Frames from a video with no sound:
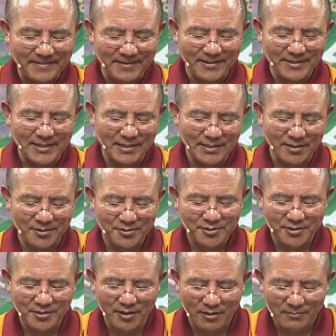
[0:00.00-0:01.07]
There should be a
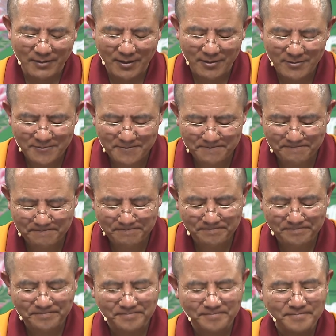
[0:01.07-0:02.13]
stupa, but
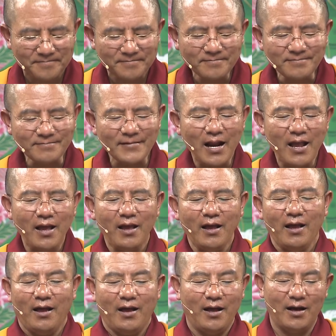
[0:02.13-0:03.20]
it's not clear
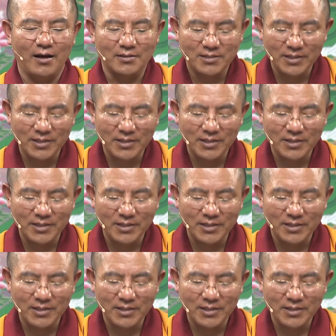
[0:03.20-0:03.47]
here.